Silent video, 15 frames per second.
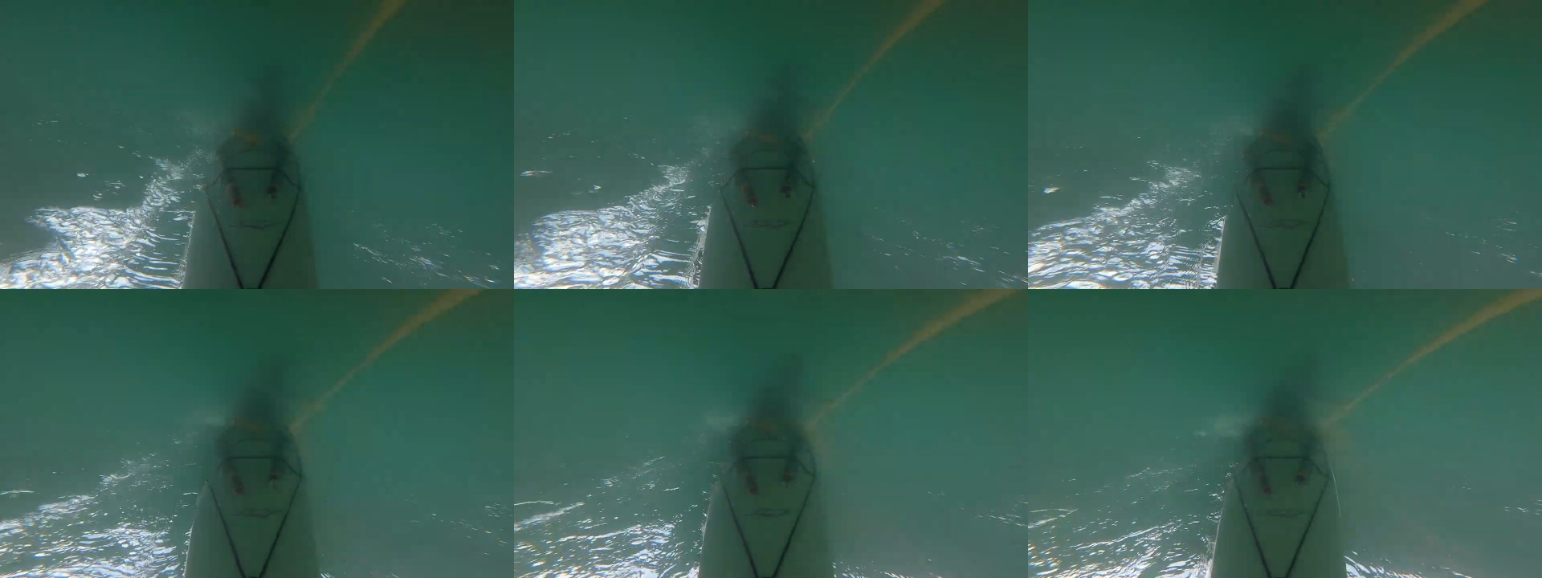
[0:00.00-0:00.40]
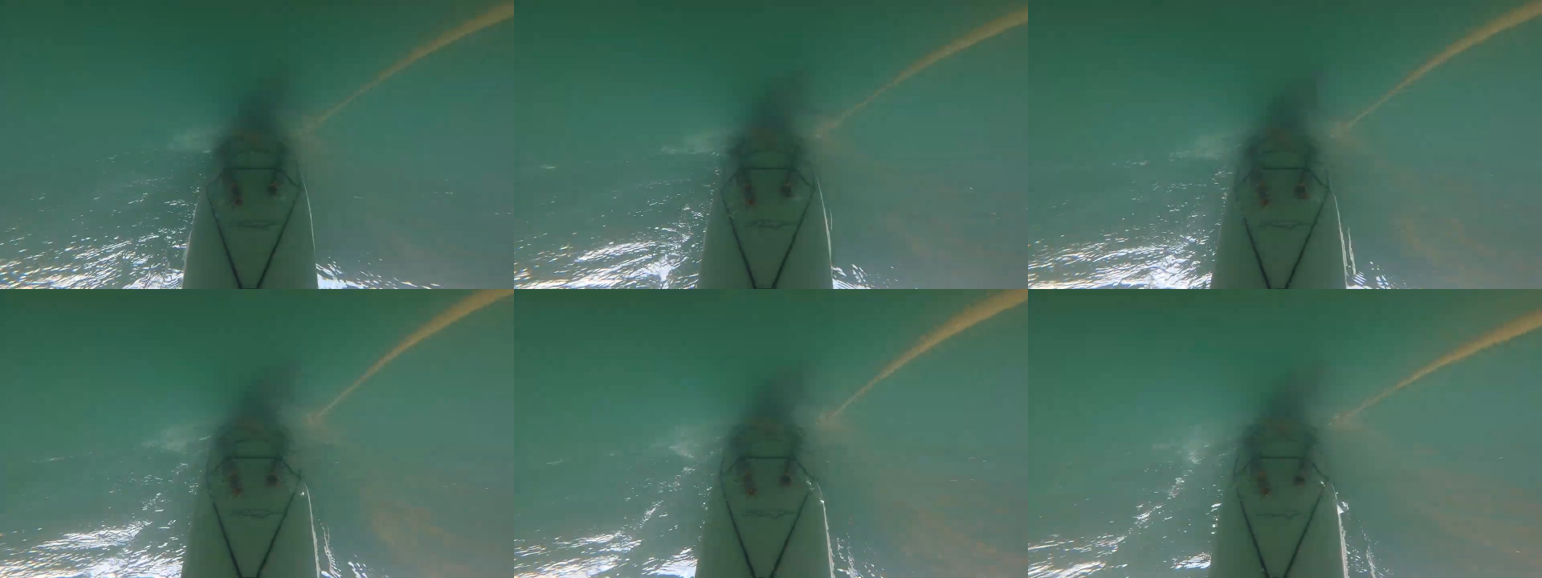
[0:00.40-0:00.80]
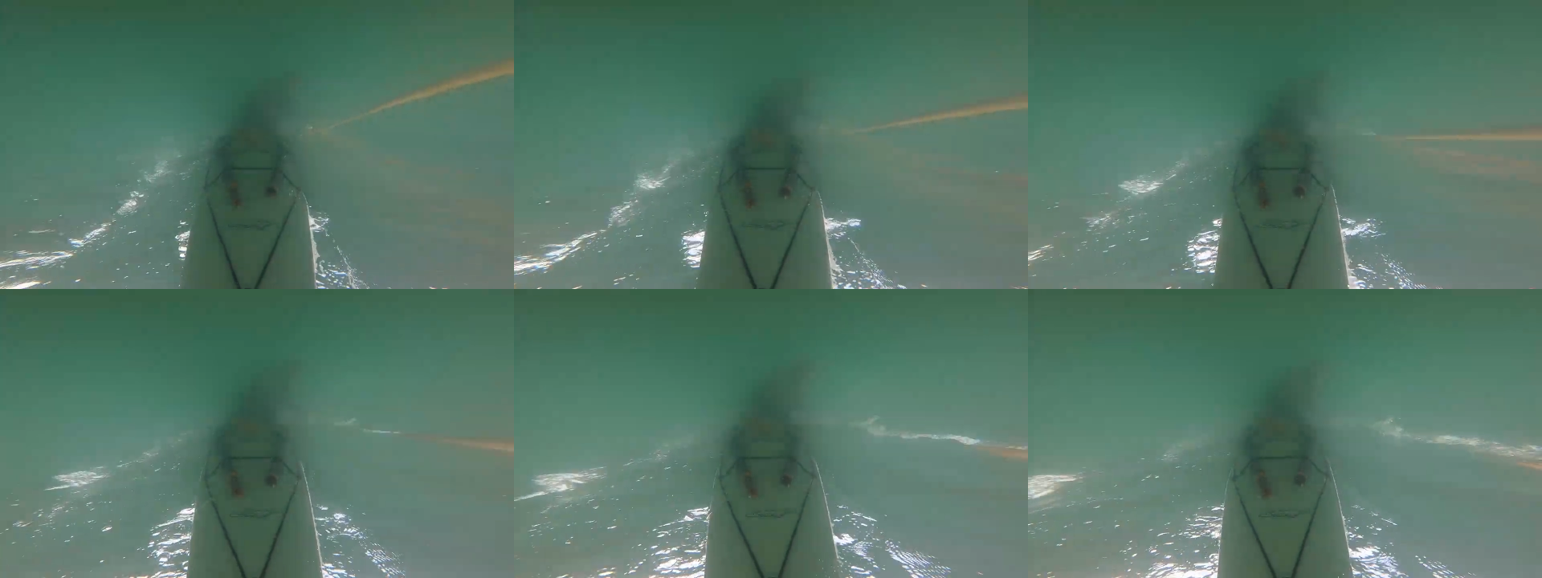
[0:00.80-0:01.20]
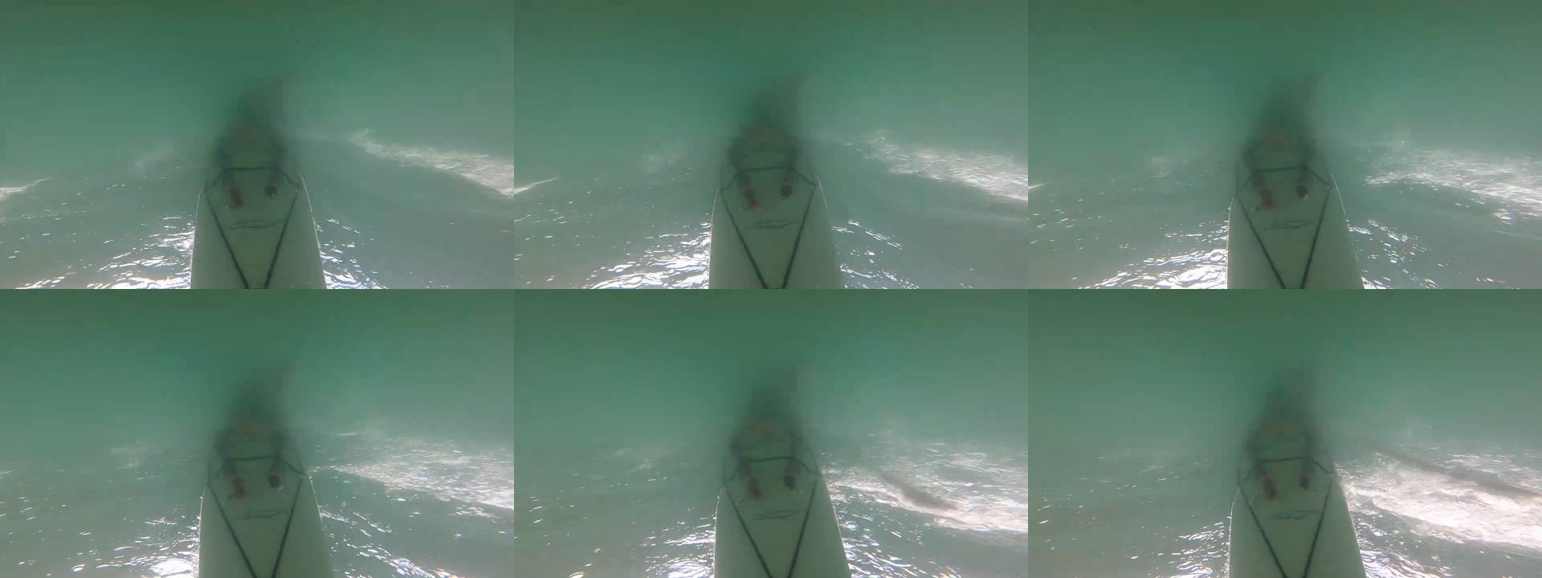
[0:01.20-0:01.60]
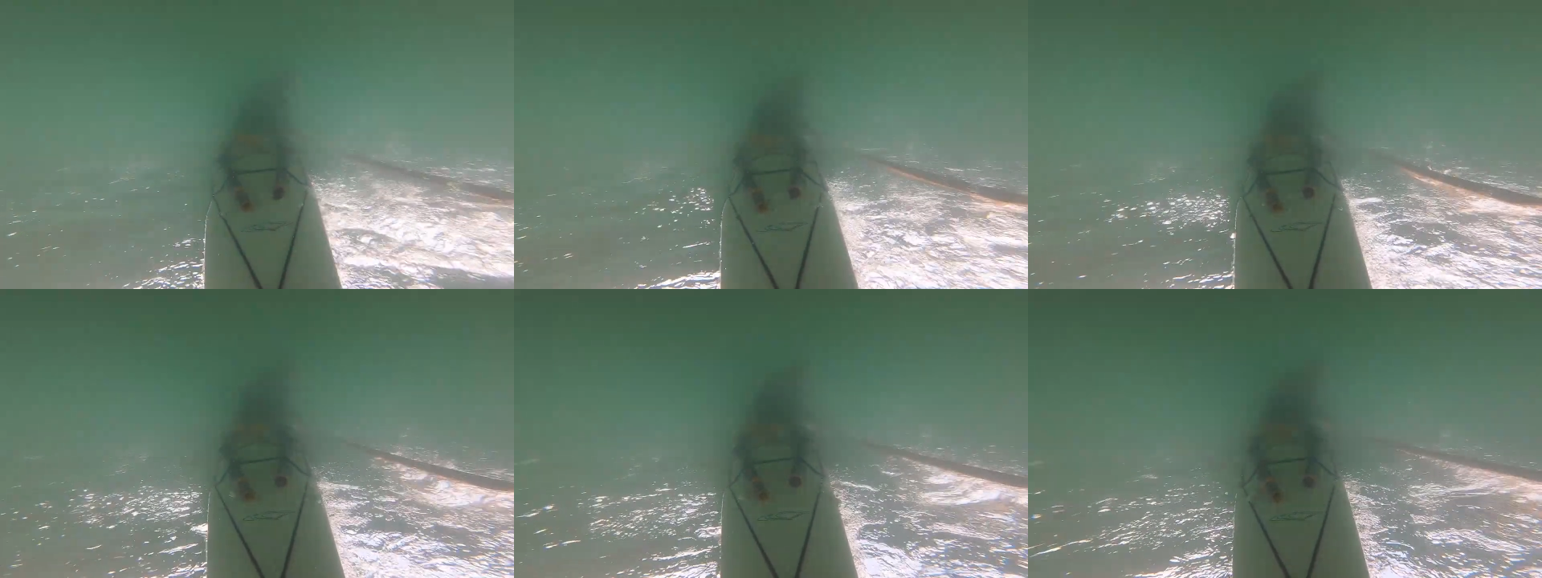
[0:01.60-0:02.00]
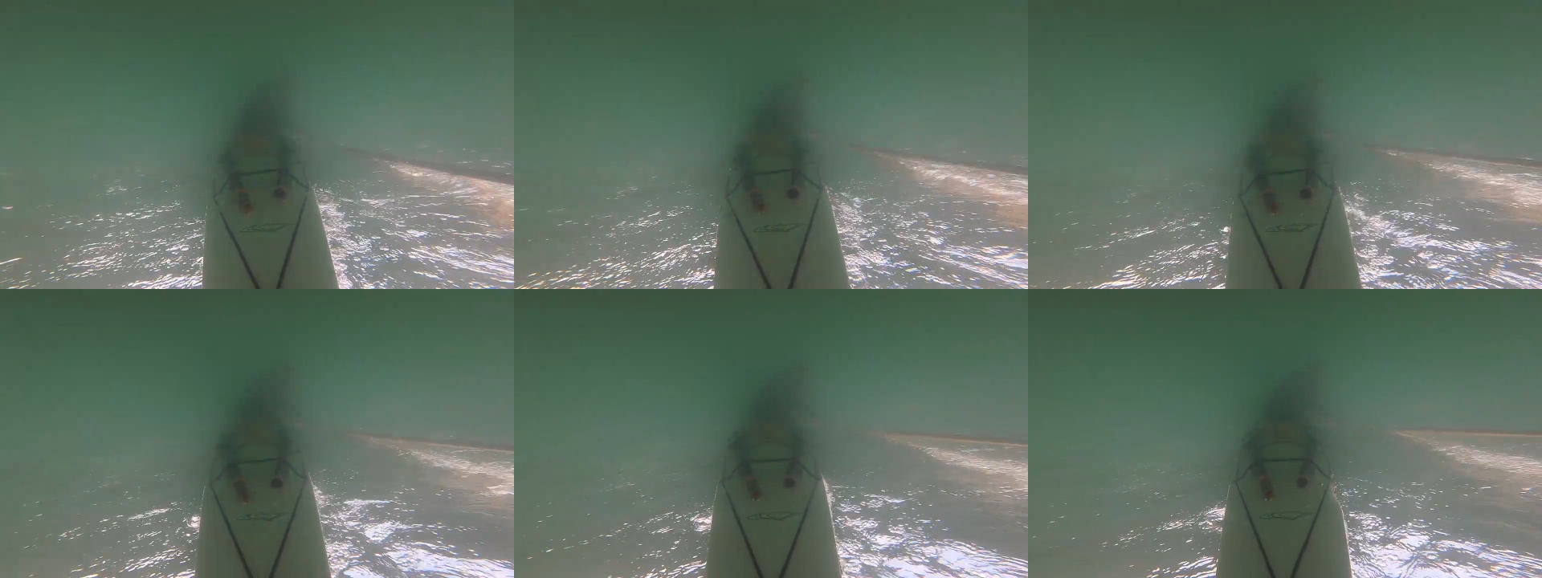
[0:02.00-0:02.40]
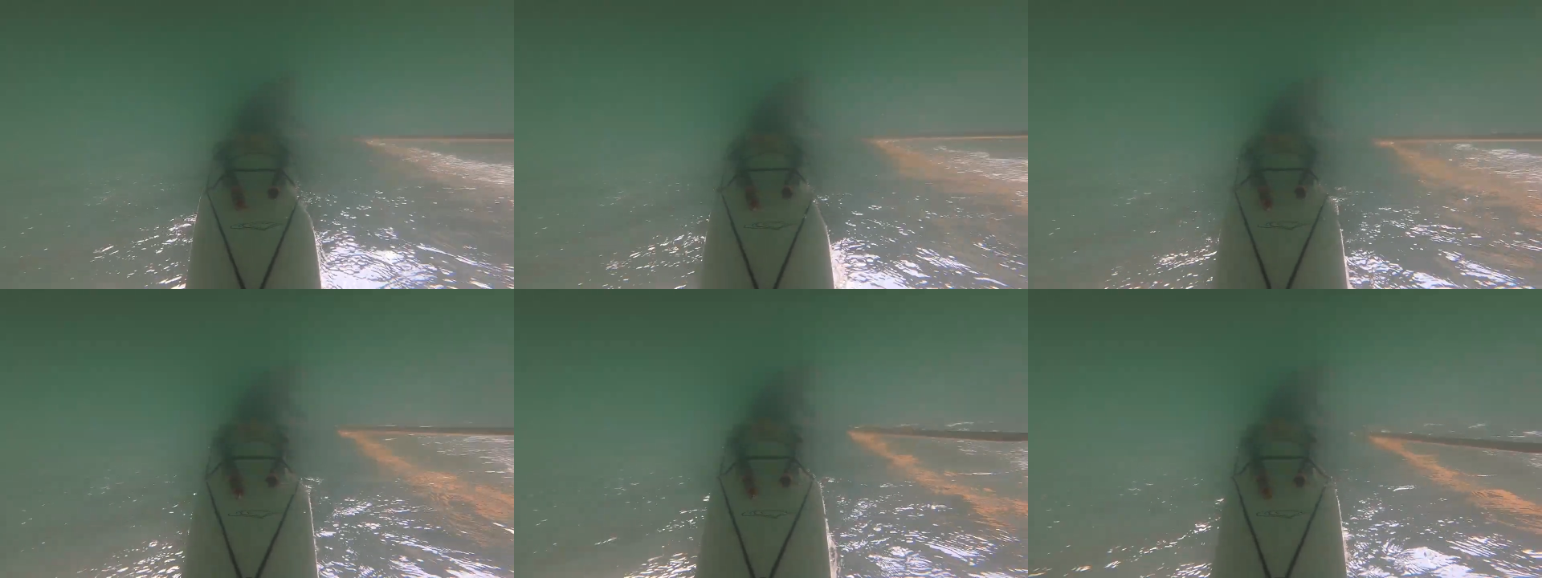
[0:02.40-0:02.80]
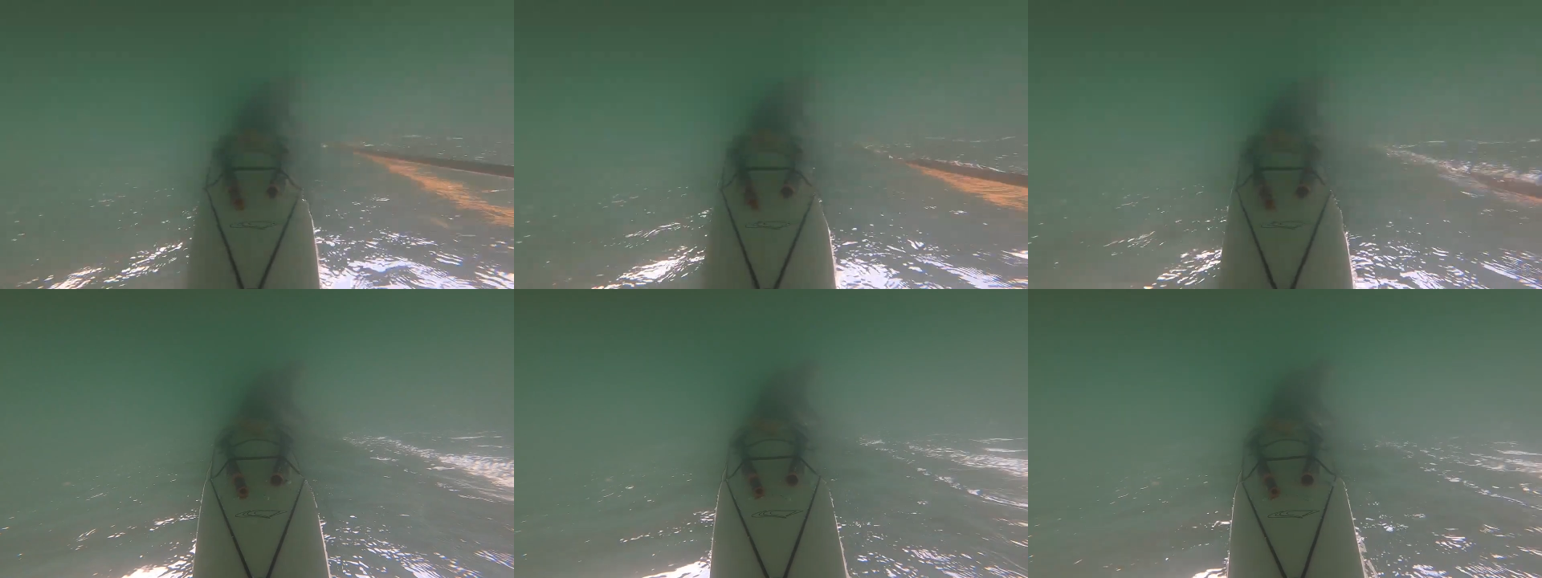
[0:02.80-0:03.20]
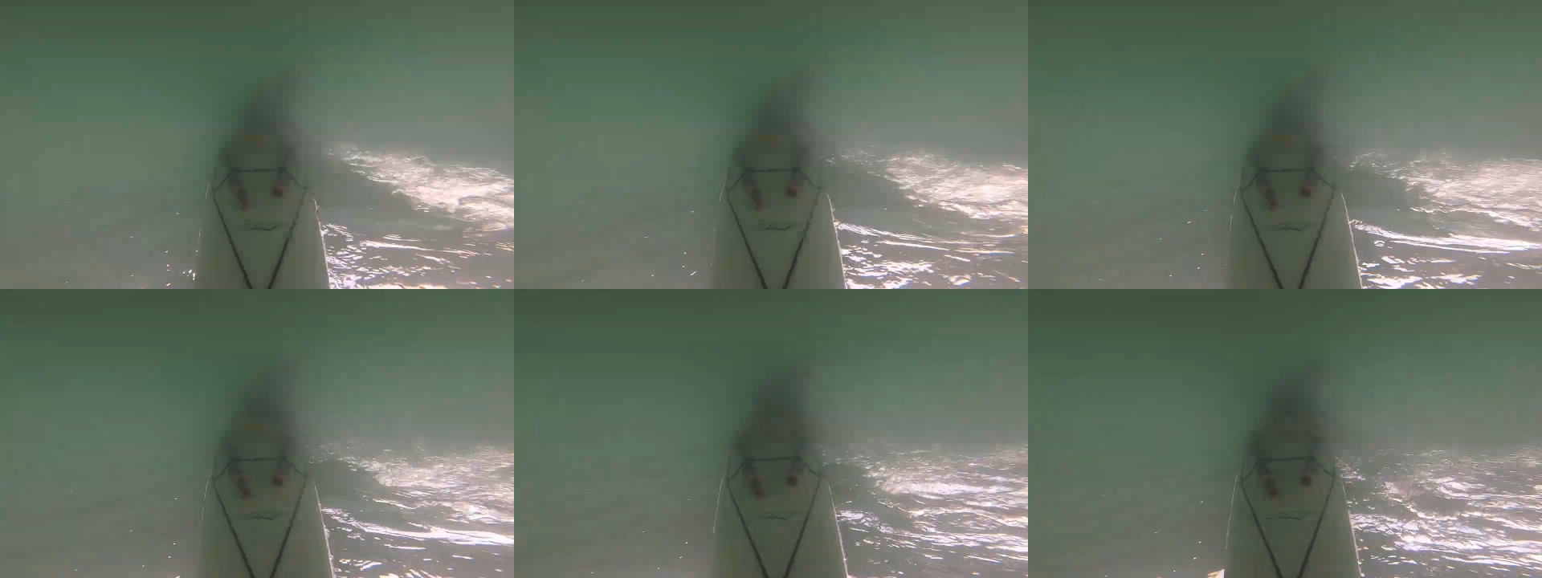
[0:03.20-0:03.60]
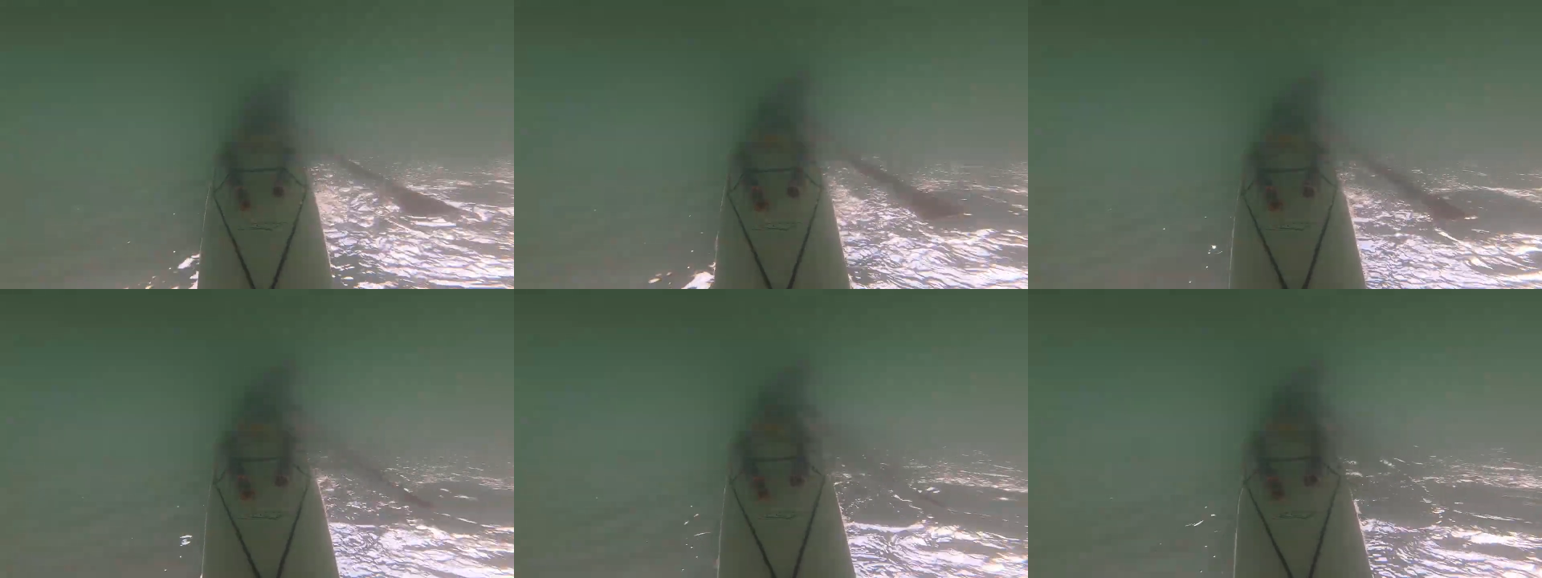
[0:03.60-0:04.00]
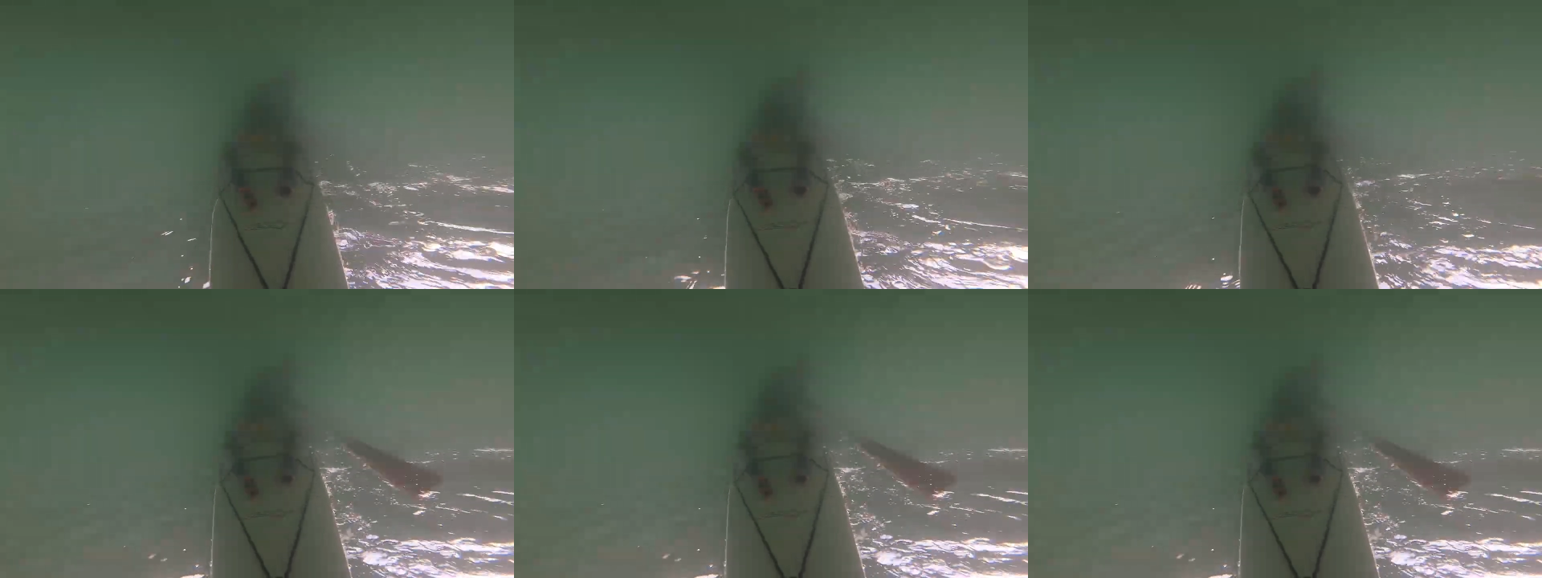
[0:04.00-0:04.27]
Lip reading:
[unreadable: no face in view]